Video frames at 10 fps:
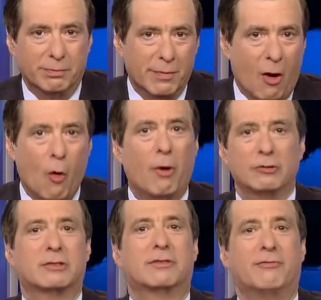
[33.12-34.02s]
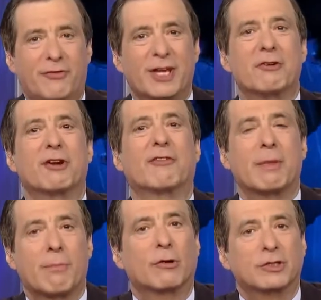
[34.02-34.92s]
almost
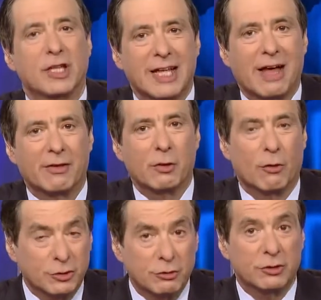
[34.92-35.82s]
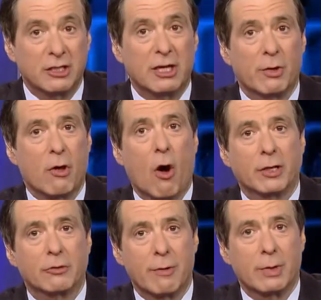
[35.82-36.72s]
figuratively bursting down the door is usually done with
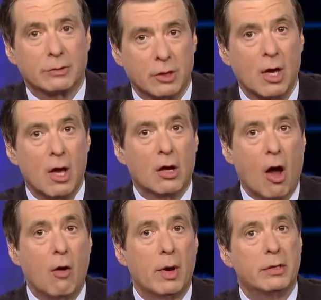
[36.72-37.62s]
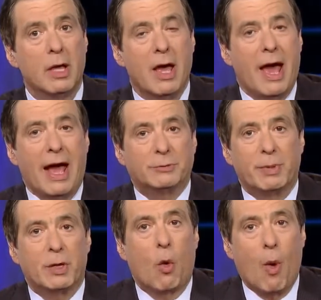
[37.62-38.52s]
hardened criminals. Cohen has
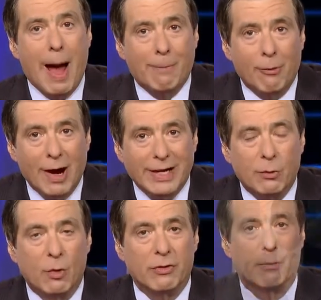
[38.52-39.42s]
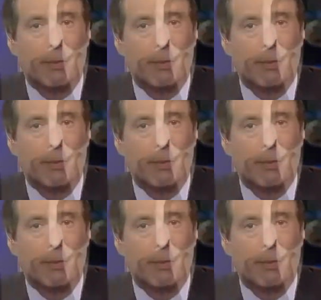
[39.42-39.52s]
been cooperating with the